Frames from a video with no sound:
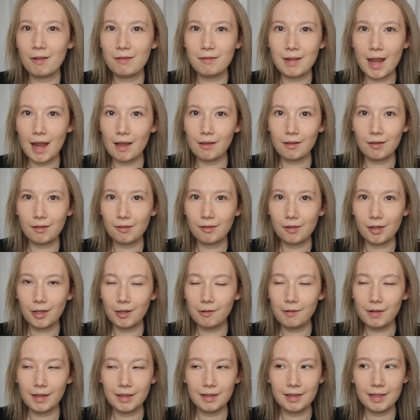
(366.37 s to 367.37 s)
with nail
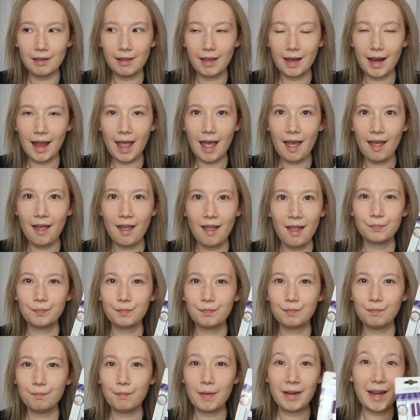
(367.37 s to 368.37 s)
glue until I get
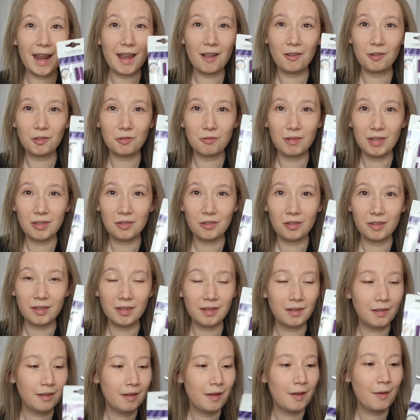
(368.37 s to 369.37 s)
my nails
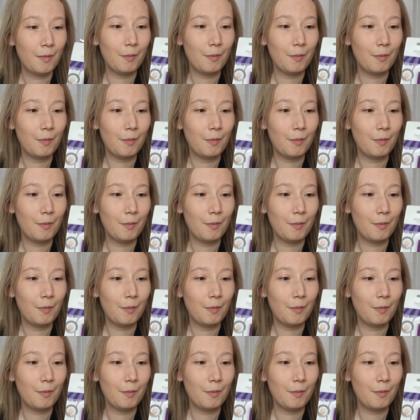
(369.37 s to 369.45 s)
redone.